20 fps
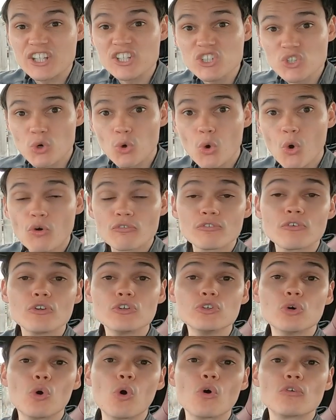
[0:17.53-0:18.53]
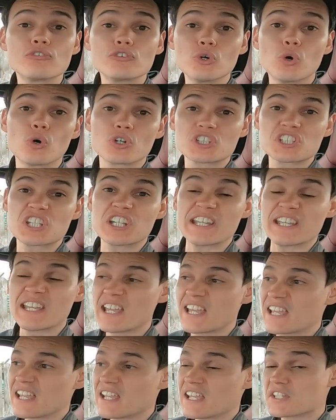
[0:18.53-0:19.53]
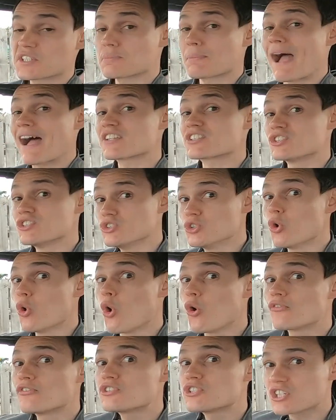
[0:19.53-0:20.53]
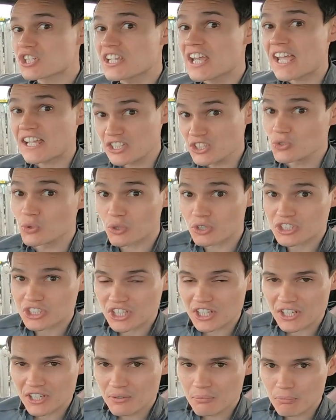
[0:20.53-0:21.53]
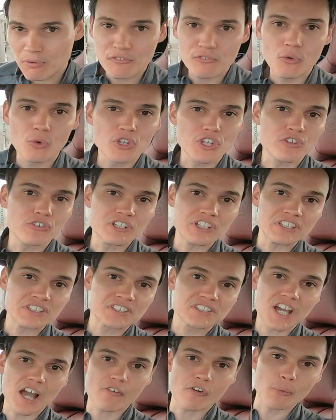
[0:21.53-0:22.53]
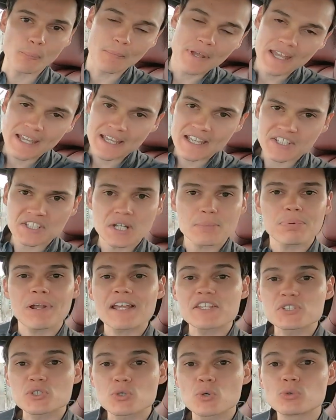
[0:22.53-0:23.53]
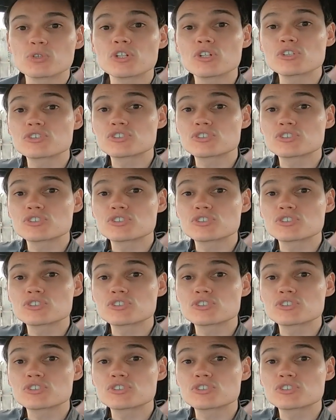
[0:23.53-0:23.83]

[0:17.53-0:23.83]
in North Yorkshire. It's about as north as you can get in Yorkshire before you're in Durham. It's in a place called